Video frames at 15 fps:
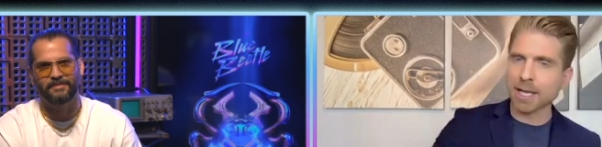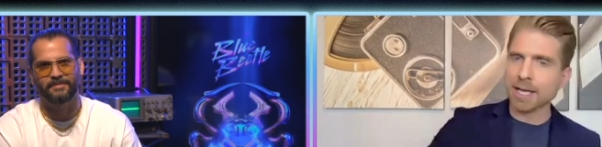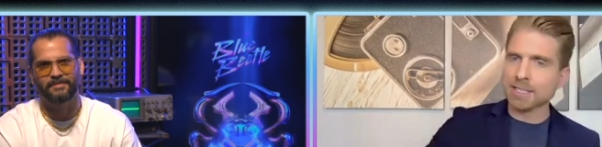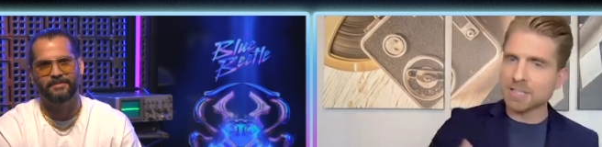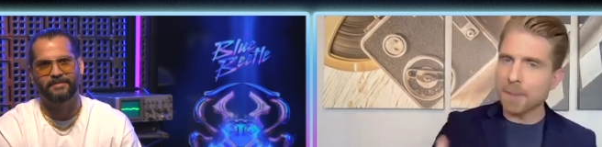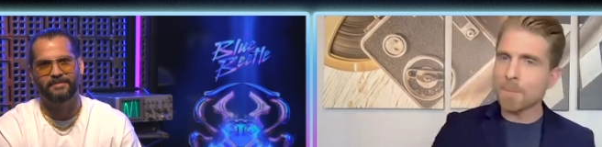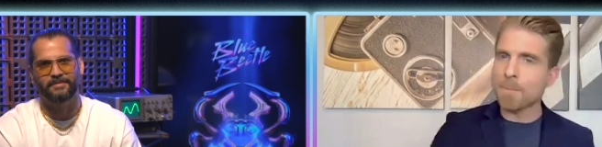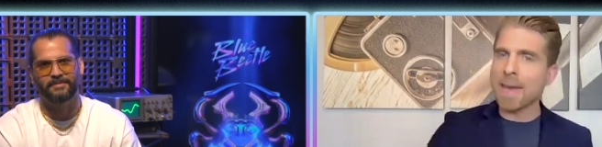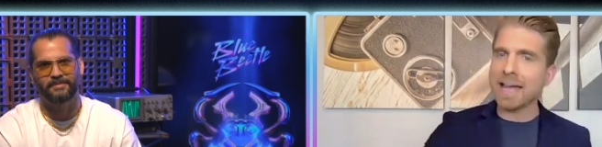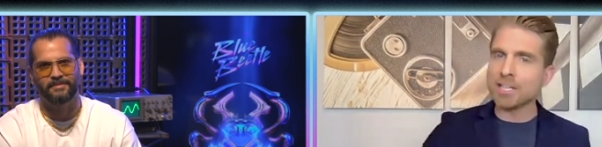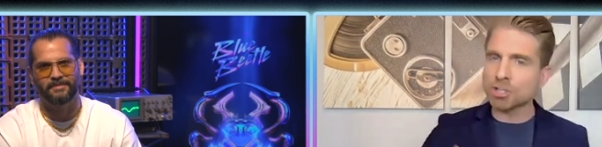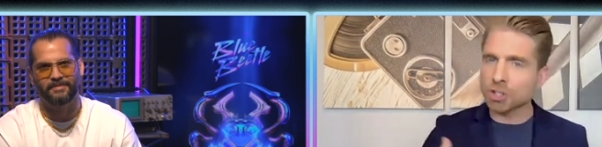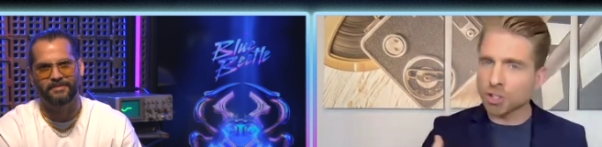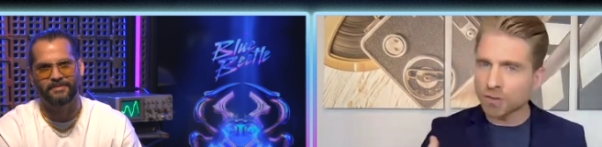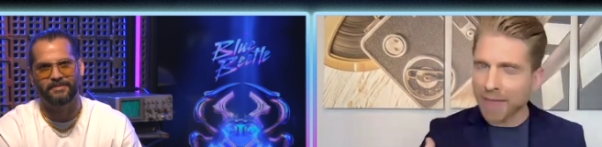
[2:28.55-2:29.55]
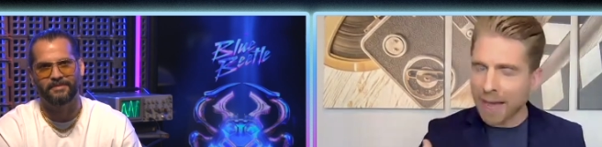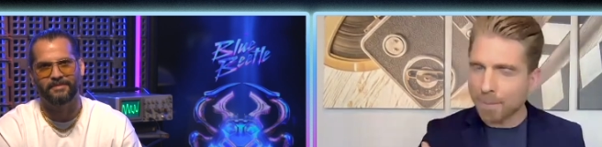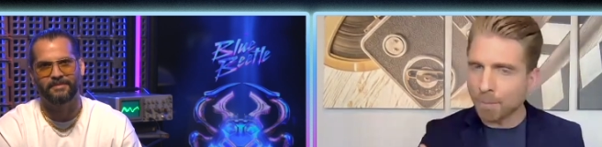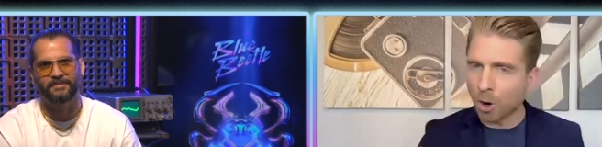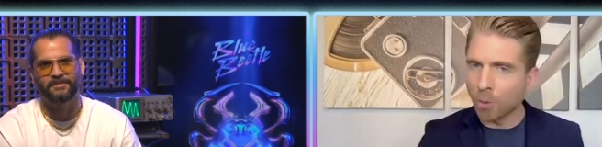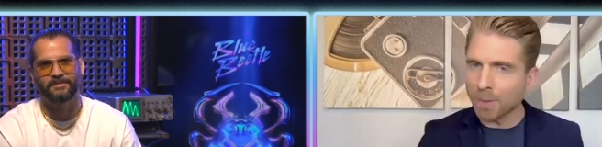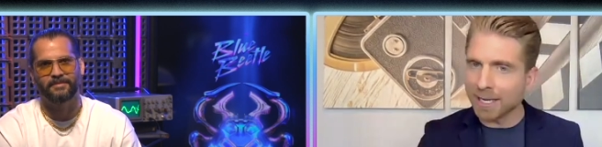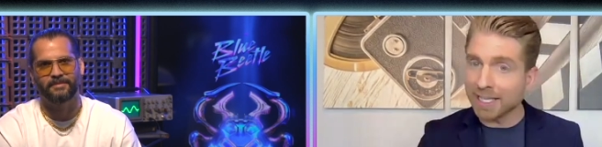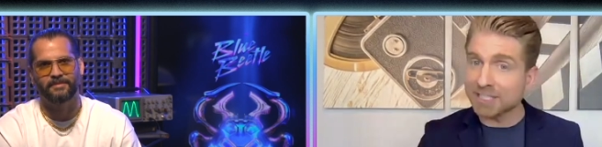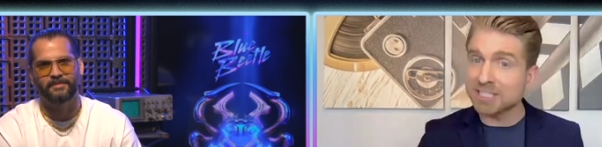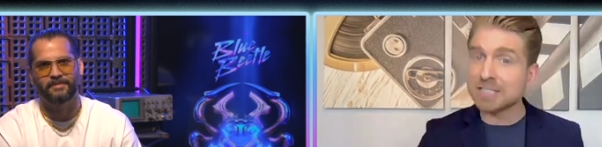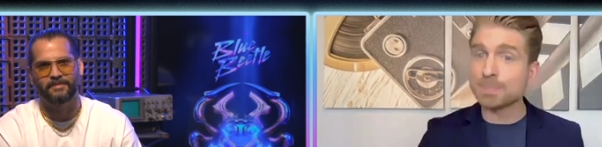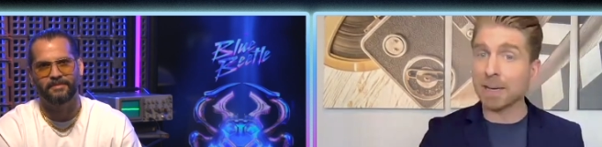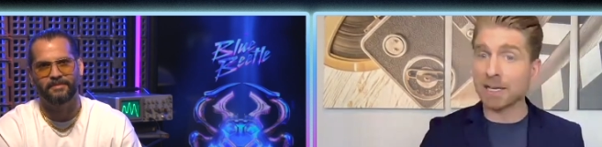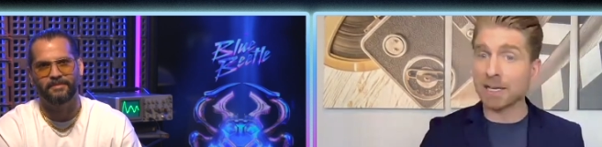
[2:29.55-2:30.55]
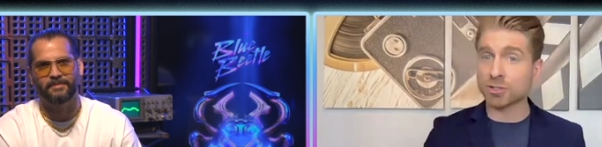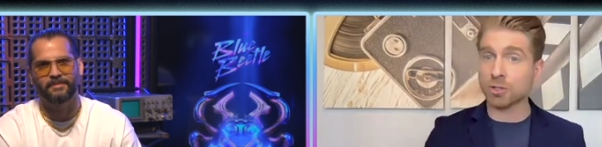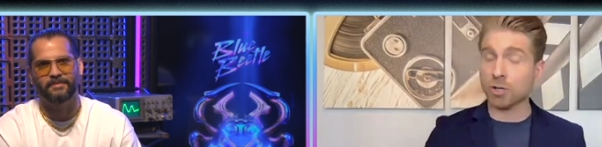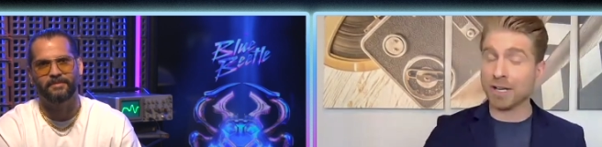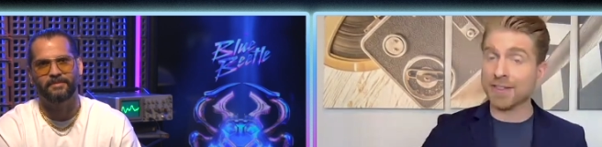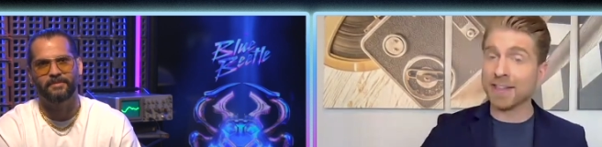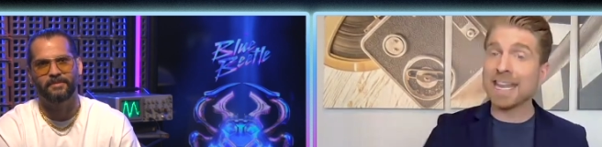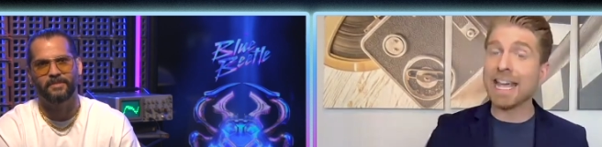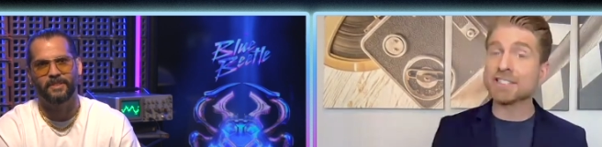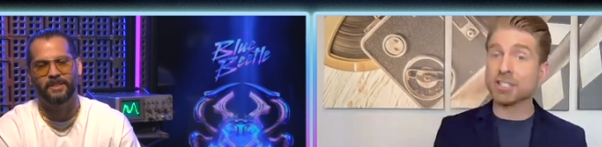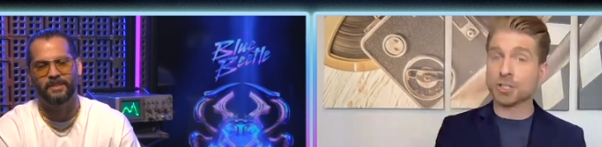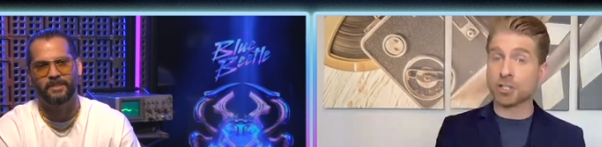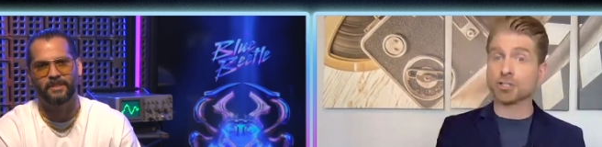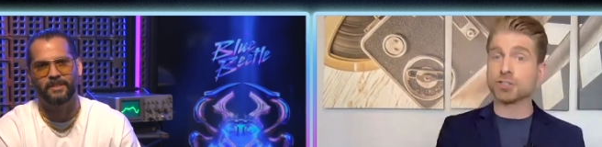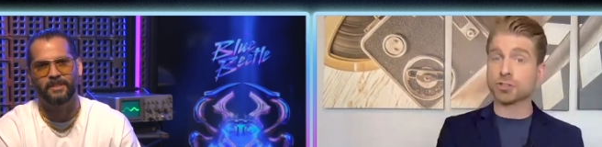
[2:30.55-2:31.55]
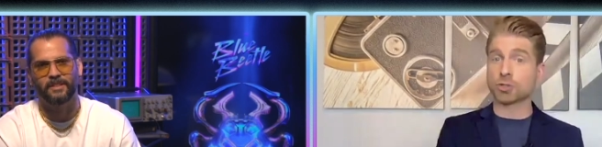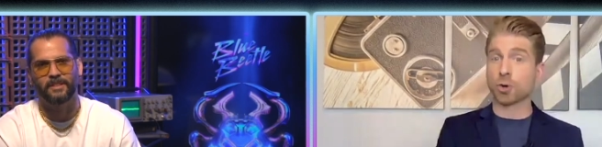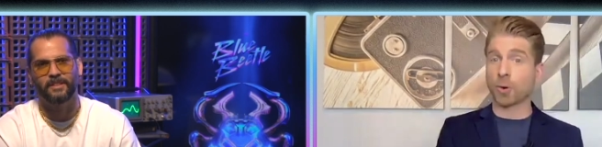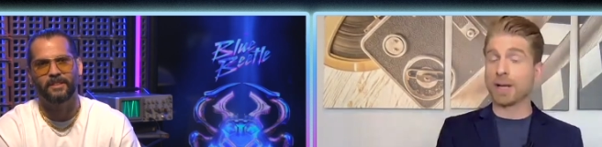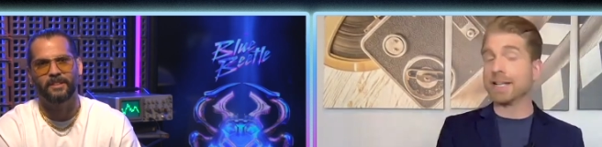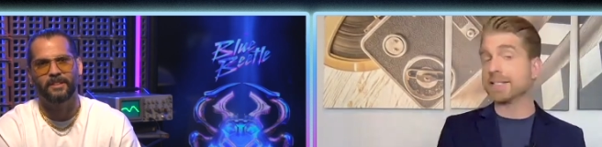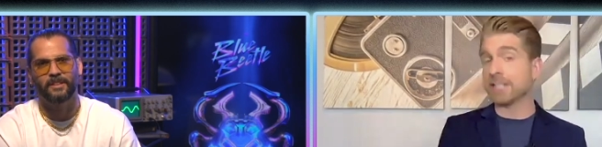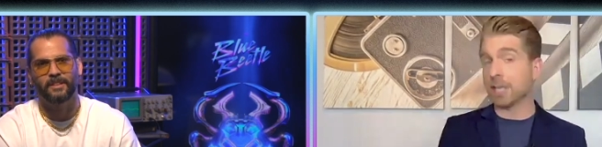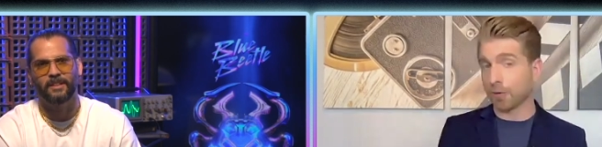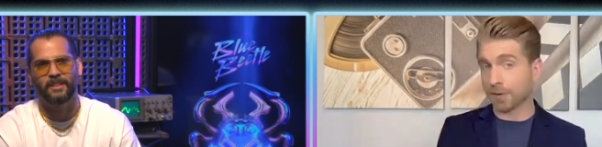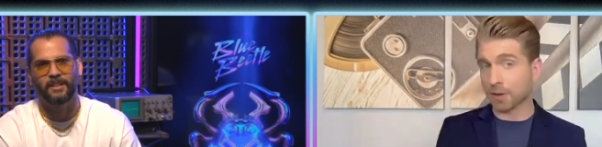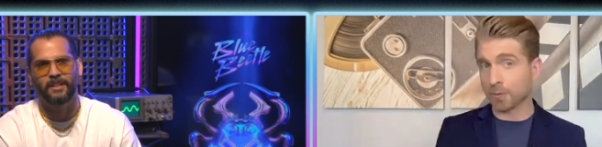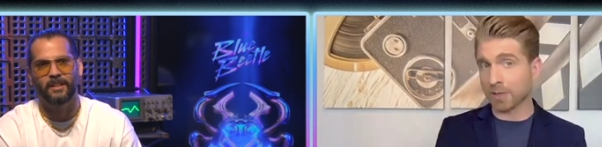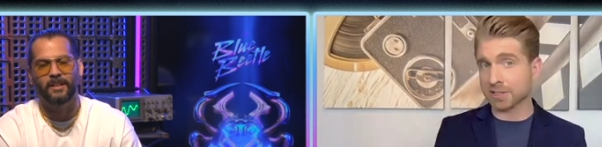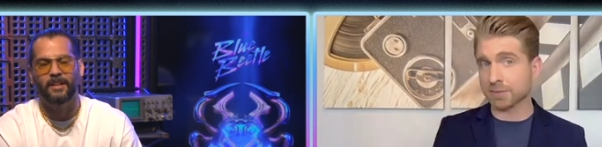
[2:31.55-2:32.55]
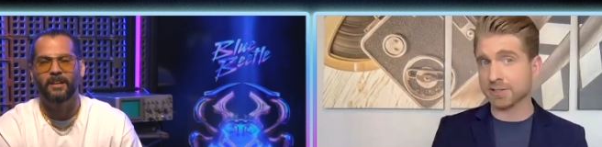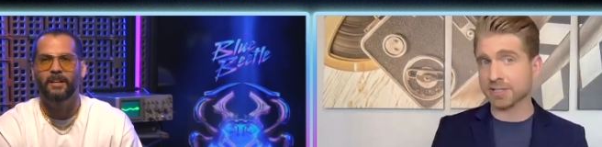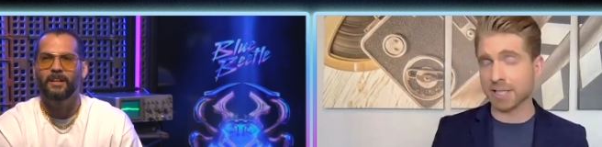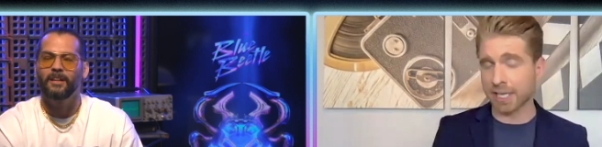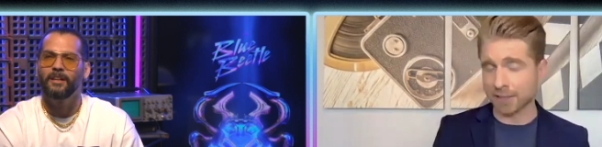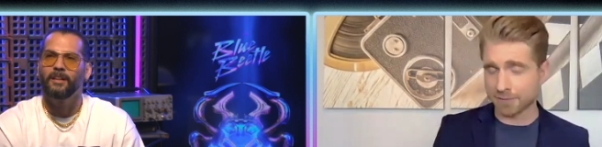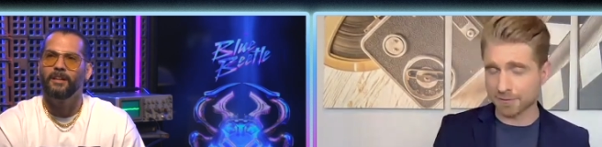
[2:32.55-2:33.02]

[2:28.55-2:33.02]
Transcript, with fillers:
Speaker 1: to make sure that moment is special and that he has a good story to tell for the rest of his life?